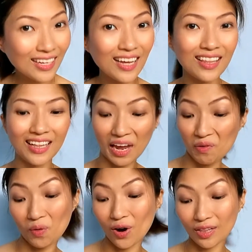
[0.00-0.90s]
saying that I
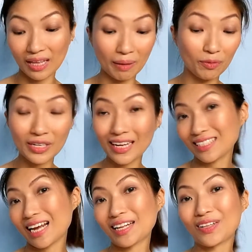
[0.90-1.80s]
won and I'm really
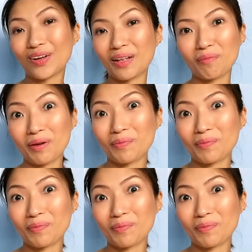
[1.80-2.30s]
excited to get my